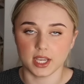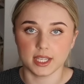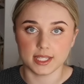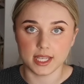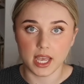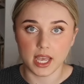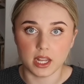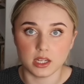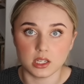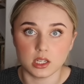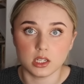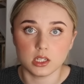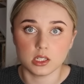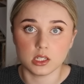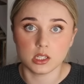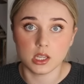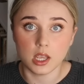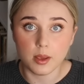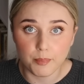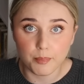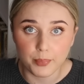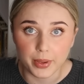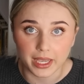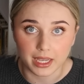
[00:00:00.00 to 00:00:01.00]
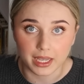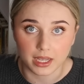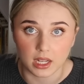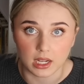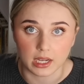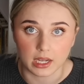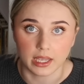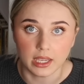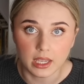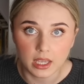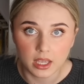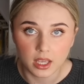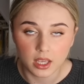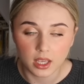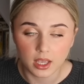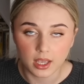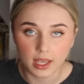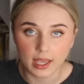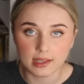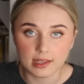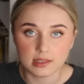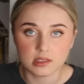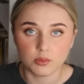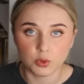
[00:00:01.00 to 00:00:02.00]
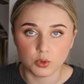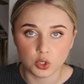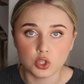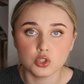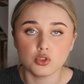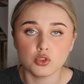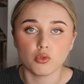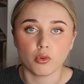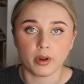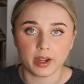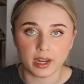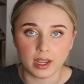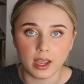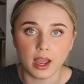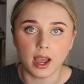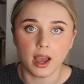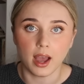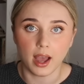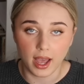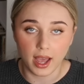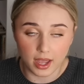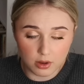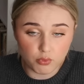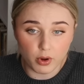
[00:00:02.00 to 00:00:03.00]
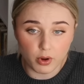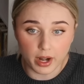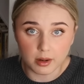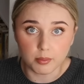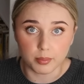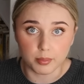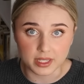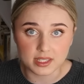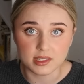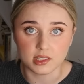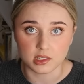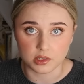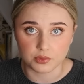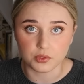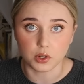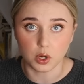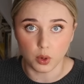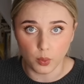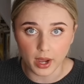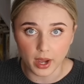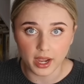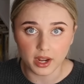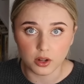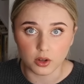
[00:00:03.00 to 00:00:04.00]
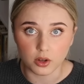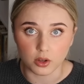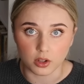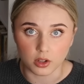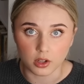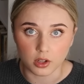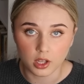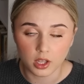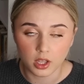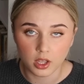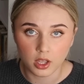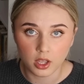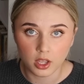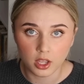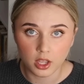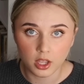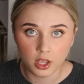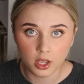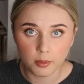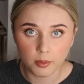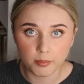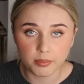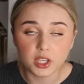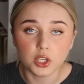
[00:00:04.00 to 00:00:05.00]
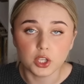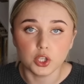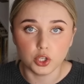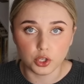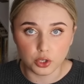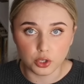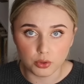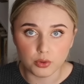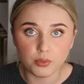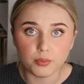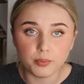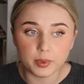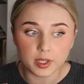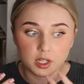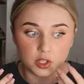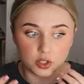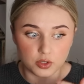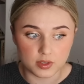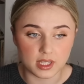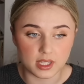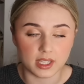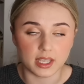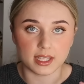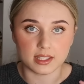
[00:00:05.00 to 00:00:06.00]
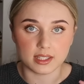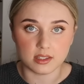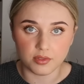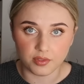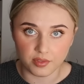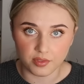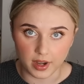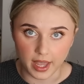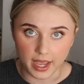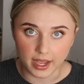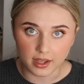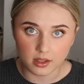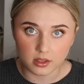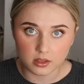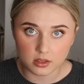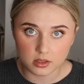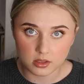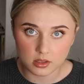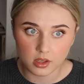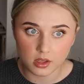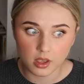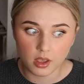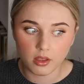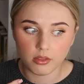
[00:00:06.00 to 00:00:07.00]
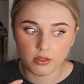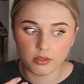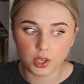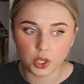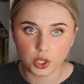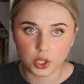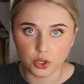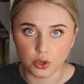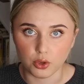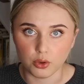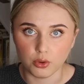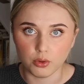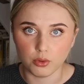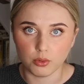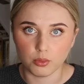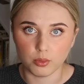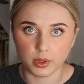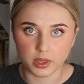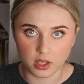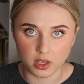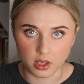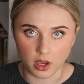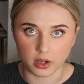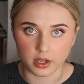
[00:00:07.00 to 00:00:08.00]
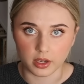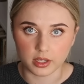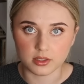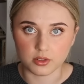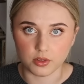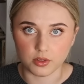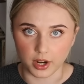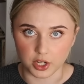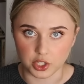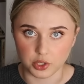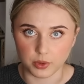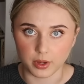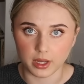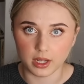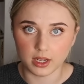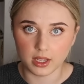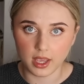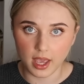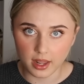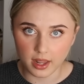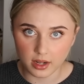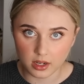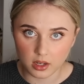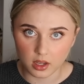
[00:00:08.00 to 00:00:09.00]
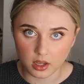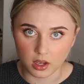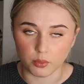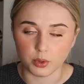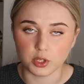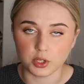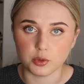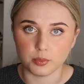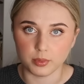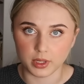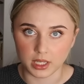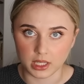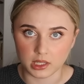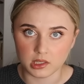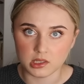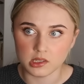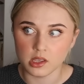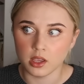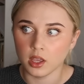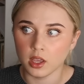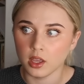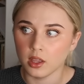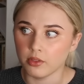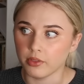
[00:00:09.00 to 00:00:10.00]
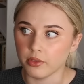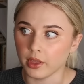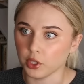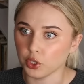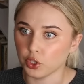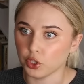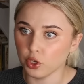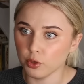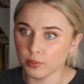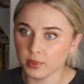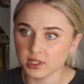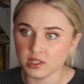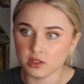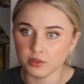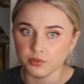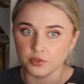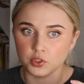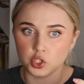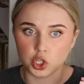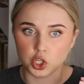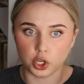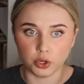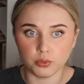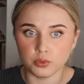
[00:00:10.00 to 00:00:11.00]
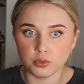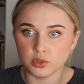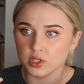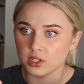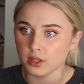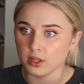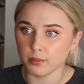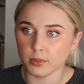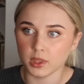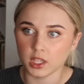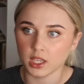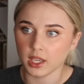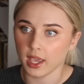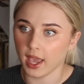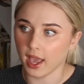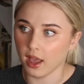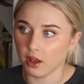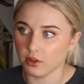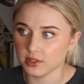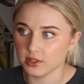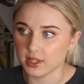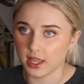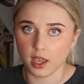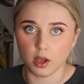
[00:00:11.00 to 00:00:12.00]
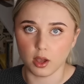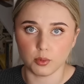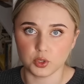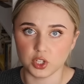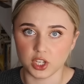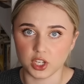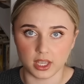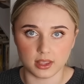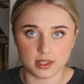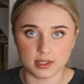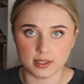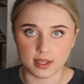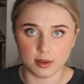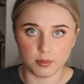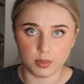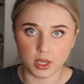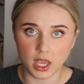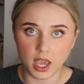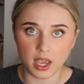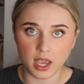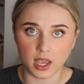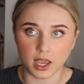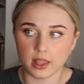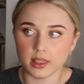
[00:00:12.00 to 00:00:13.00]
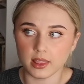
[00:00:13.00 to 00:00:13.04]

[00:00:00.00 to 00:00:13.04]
I said, typically it is someone who's already had run a business for a while, but you've been using it as a flex that you were the youngest graduate in Canada, which means that you must have shown something else that helped you get this MBA.